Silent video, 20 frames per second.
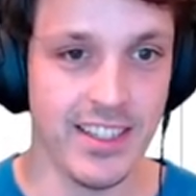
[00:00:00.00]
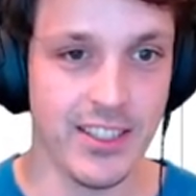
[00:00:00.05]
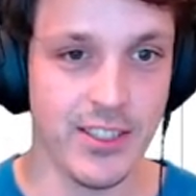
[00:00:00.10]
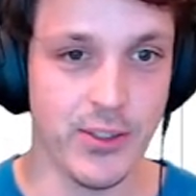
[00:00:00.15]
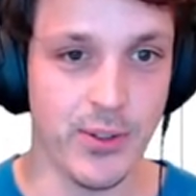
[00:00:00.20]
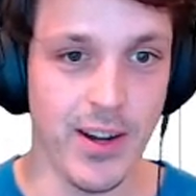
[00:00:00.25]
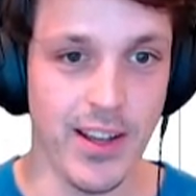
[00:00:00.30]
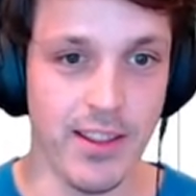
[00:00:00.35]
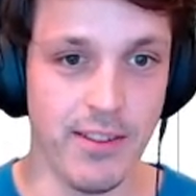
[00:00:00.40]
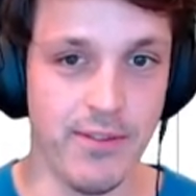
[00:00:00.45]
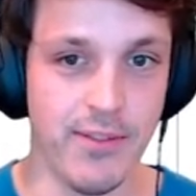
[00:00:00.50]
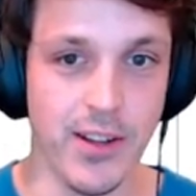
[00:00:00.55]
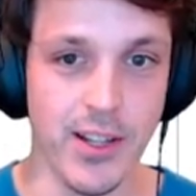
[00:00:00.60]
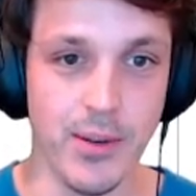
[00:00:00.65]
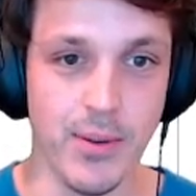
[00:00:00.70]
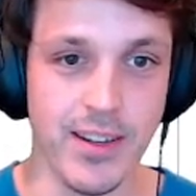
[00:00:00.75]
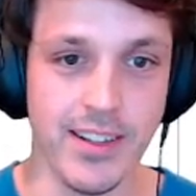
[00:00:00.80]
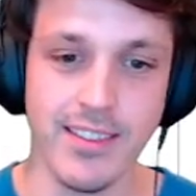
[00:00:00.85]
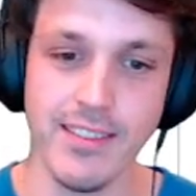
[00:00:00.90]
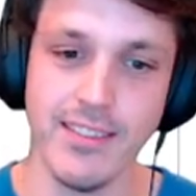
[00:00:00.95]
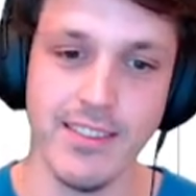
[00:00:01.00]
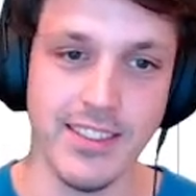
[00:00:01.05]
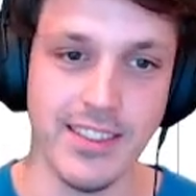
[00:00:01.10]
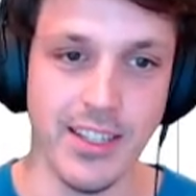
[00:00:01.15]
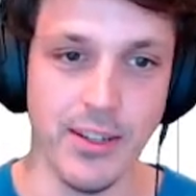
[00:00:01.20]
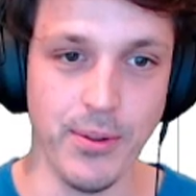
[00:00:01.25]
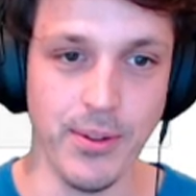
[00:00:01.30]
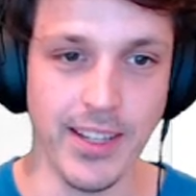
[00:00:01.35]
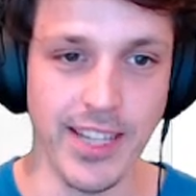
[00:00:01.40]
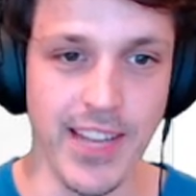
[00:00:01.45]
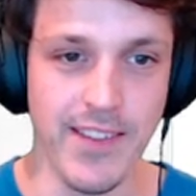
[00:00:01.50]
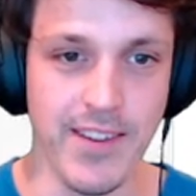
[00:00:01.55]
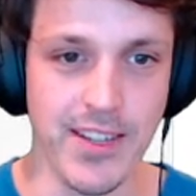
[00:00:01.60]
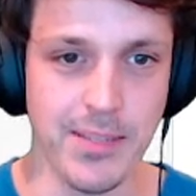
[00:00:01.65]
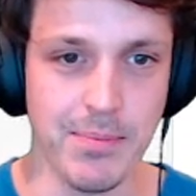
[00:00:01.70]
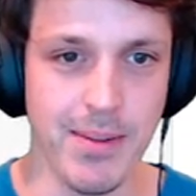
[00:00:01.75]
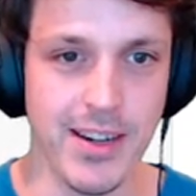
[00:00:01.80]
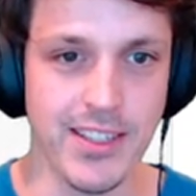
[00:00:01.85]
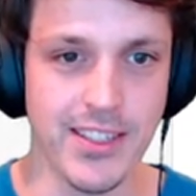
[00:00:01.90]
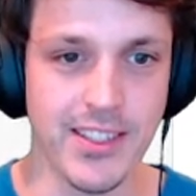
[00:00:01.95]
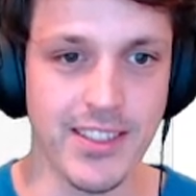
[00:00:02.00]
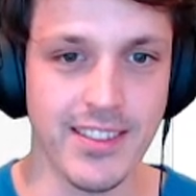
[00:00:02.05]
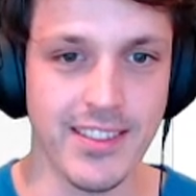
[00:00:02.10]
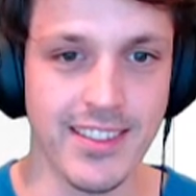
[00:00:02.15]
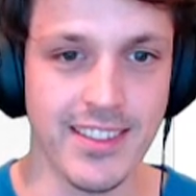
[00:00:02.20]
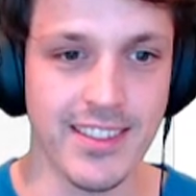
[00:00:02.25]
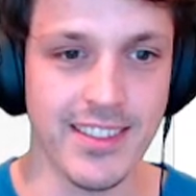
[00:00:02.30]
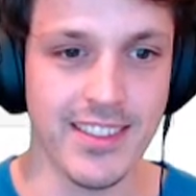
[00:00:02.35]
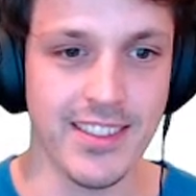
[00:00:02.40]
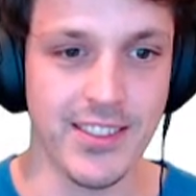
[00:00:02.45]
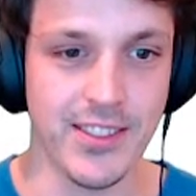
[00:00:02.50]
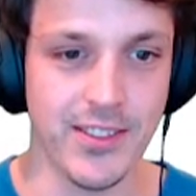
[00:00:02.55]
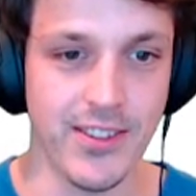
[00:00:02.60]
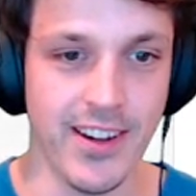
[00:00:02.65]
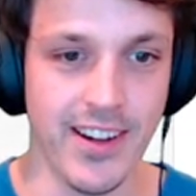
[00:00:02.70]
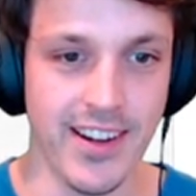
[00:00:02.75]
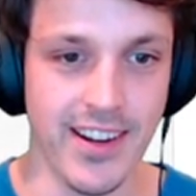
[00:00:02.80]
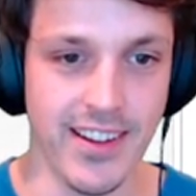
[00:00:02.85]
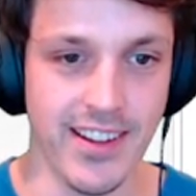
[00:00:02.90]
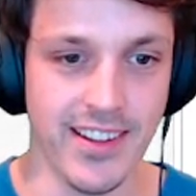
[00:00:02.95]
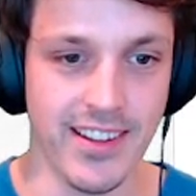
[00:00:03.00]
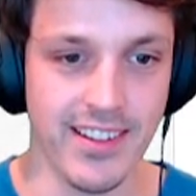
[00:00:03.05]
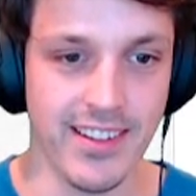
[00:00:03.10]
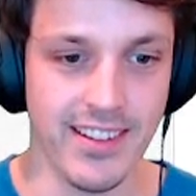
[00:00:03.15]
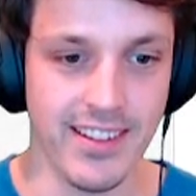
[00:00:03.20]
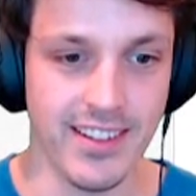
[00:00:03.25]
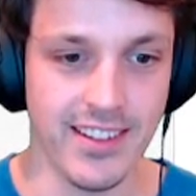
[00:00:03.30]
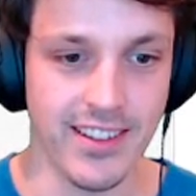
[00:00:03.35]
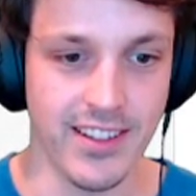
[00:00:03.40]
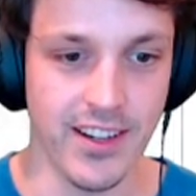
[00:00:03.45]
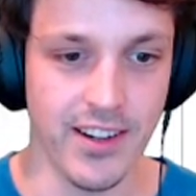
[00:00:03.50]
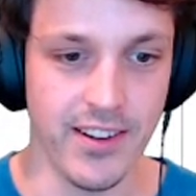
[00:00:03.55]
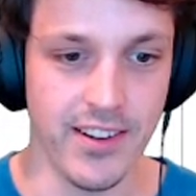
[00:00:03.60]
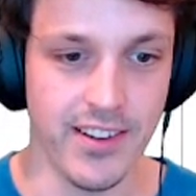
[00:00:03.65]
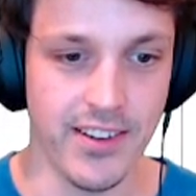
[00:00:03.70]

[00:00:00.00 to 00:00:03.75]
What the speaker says: Try the following. Didn't really give us much. Let's try another go.